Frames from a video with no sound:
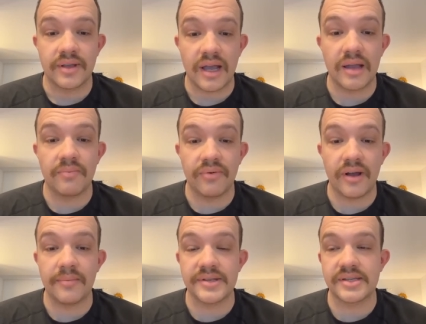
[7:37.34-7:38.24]
God
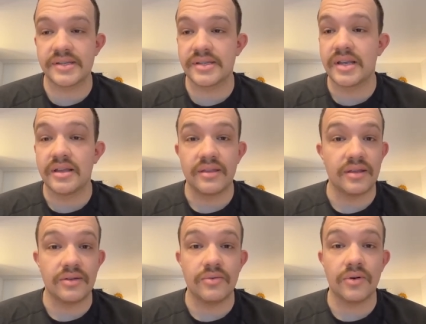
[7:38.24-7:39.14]
promises
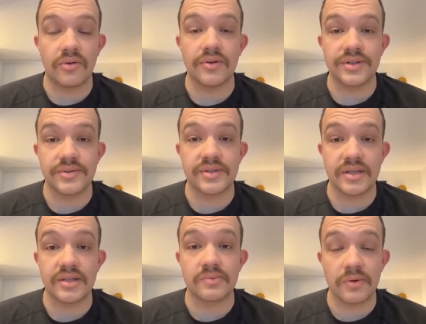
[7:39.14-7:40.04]
that you are going to
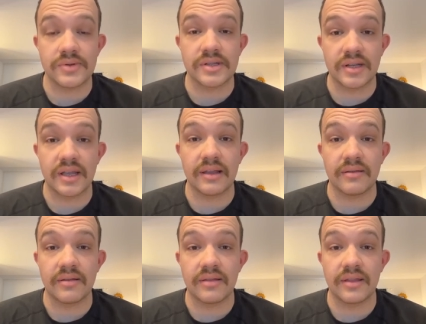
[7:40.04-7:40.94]
see this person again,